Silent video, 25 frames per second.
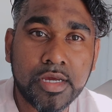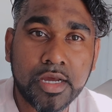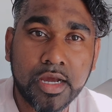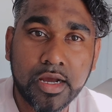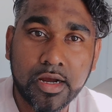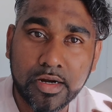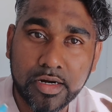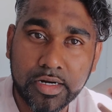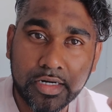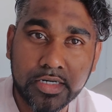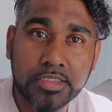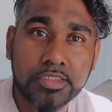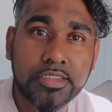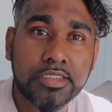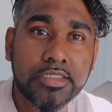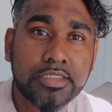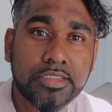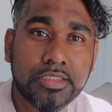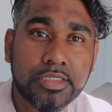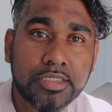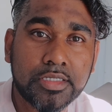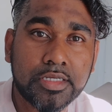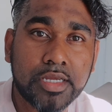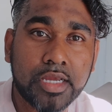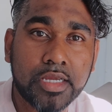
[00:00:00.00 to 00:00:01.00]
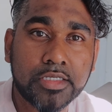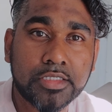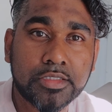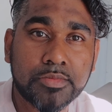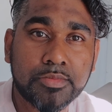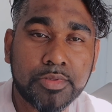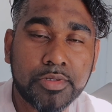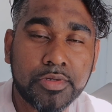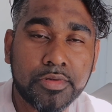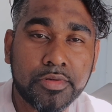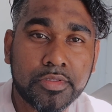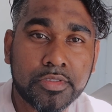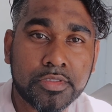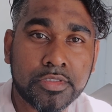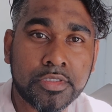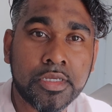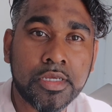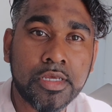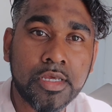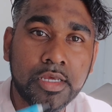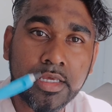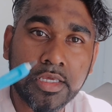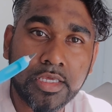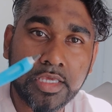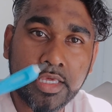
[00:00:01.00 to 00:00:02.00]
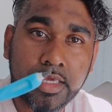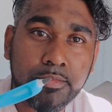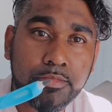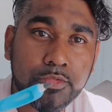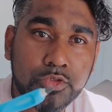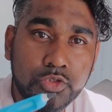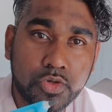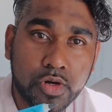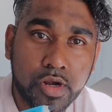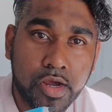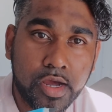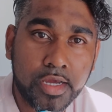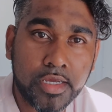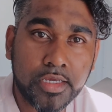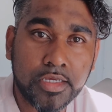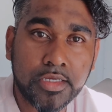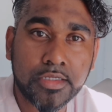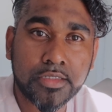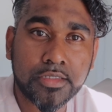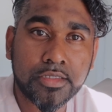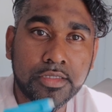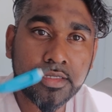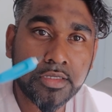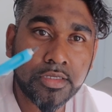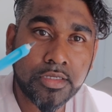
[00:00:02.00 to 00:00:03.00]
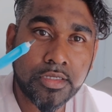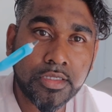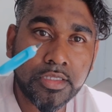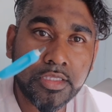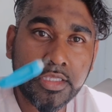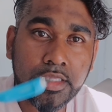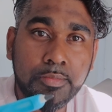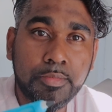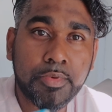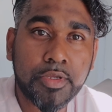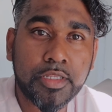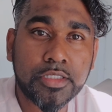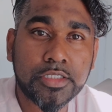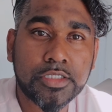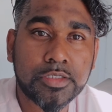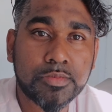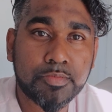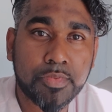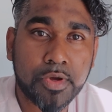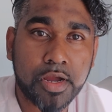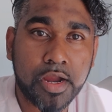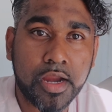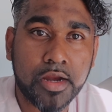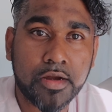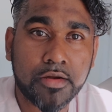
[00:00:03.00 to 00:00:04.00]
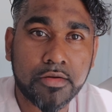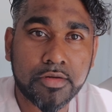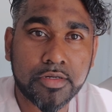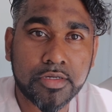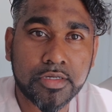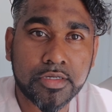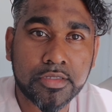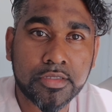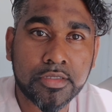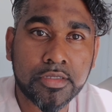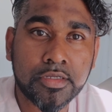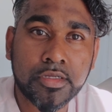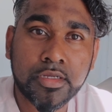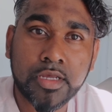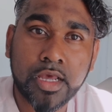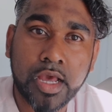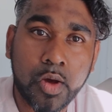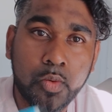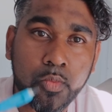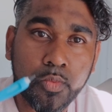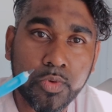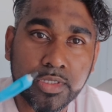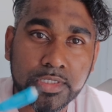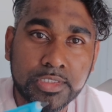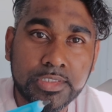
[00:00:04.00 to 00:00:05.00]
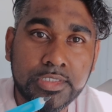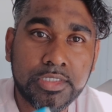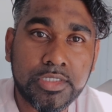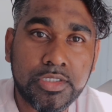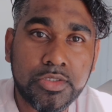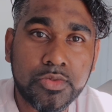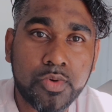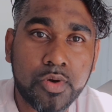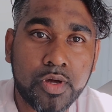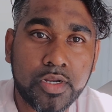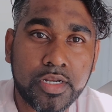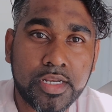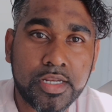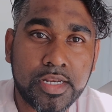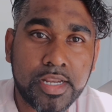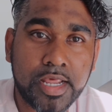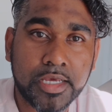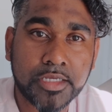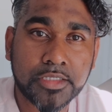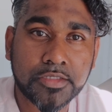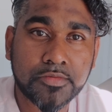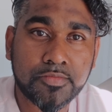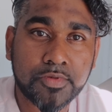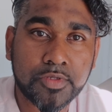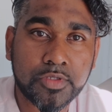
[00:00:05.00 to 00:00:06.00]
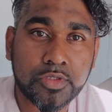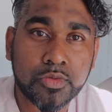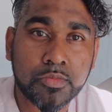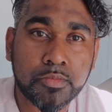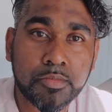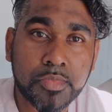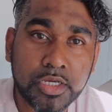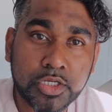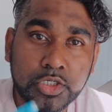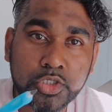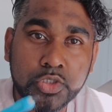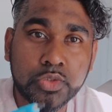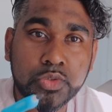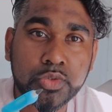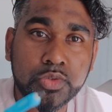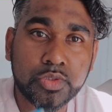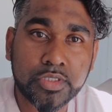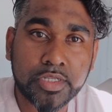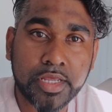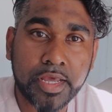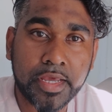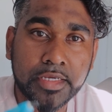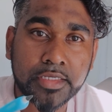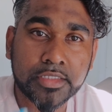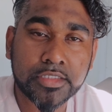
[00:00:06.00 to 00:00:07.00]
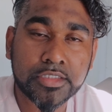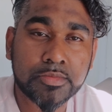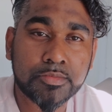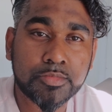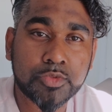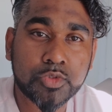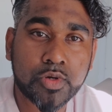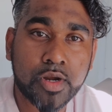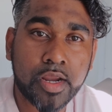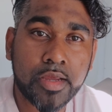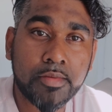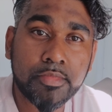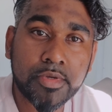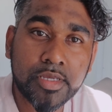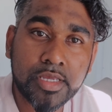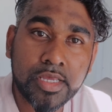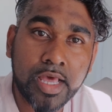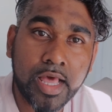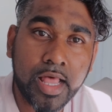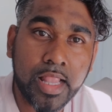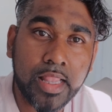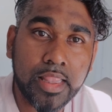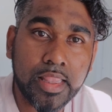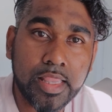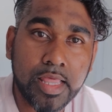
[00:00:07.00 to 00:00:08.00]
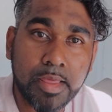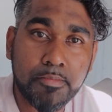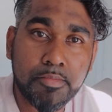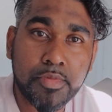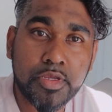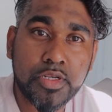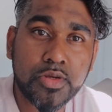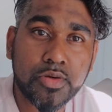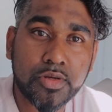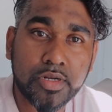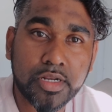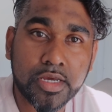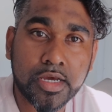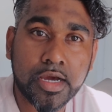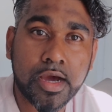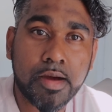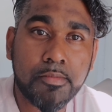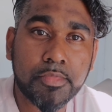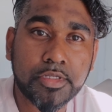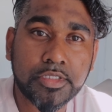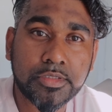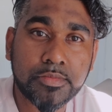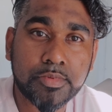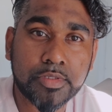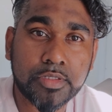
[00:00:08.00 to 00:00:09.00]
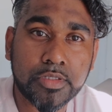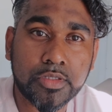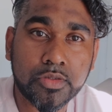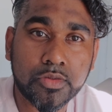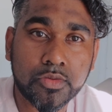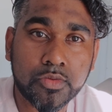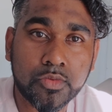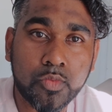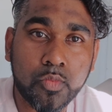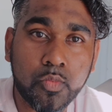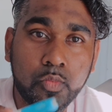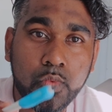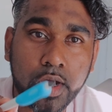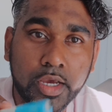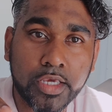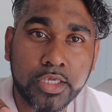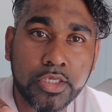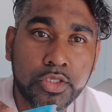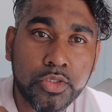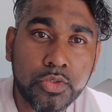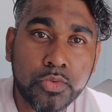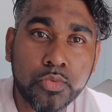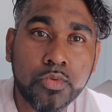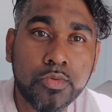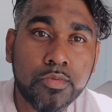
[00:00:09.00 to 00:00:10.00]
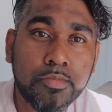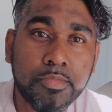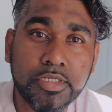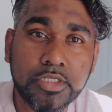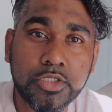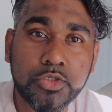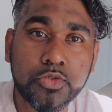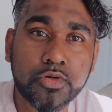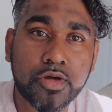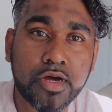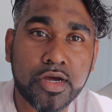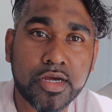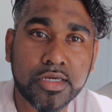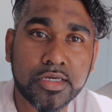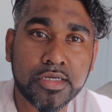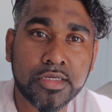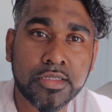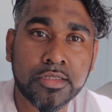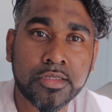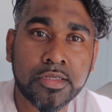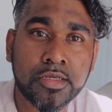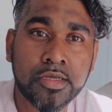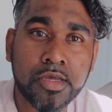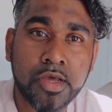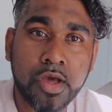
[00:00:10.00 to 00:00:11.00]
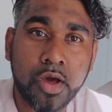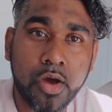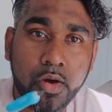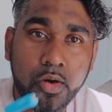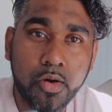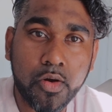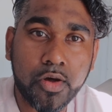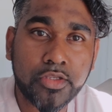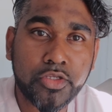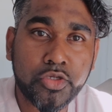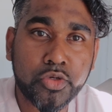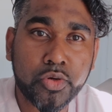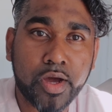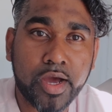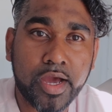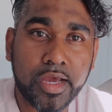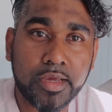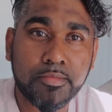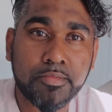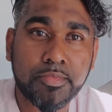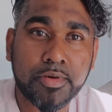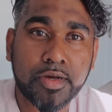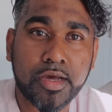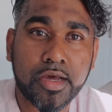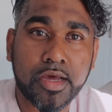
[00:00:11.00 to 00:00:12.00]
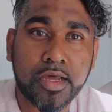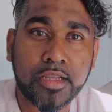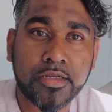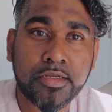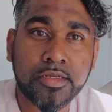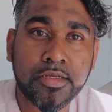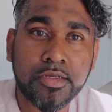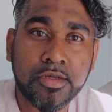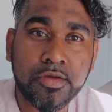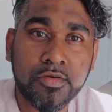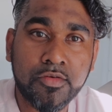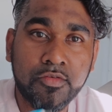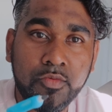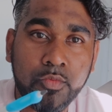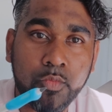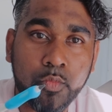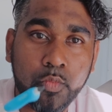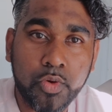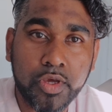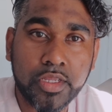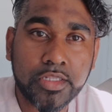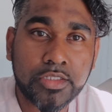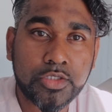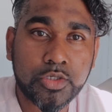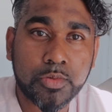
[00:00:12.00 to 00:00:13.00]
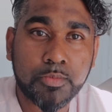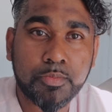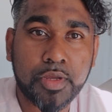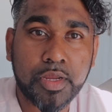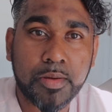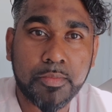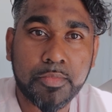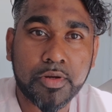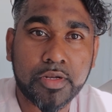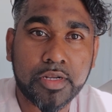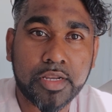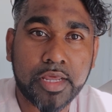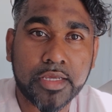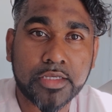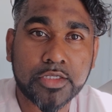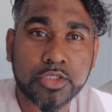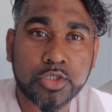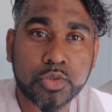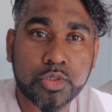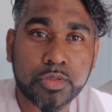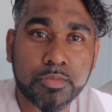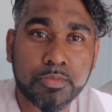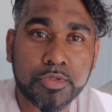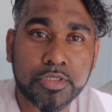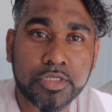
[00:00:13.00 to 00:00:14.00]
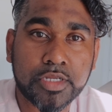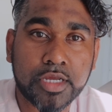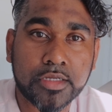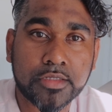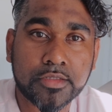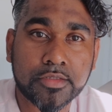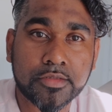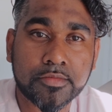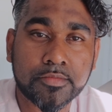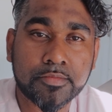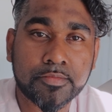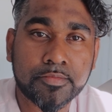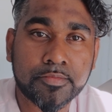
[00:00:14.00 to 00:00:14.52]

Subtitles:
artistic experience. Keep drawing, keep inspiring, and we'll see you on the next video. Make sure you like and subscribe, and let me know in the comments below what you will be drawing on your iPad with your Paperlike screen protector.